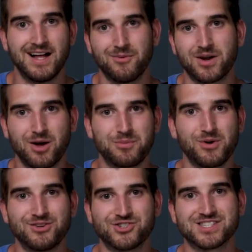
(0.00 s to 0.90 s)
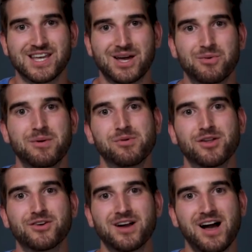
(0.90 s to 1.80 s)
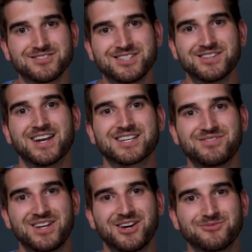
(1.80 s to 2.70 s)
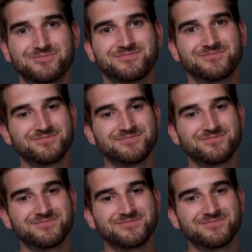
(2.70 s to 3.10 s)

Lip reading: I wanna help you out just like I would my brother. I'll see you in the next video.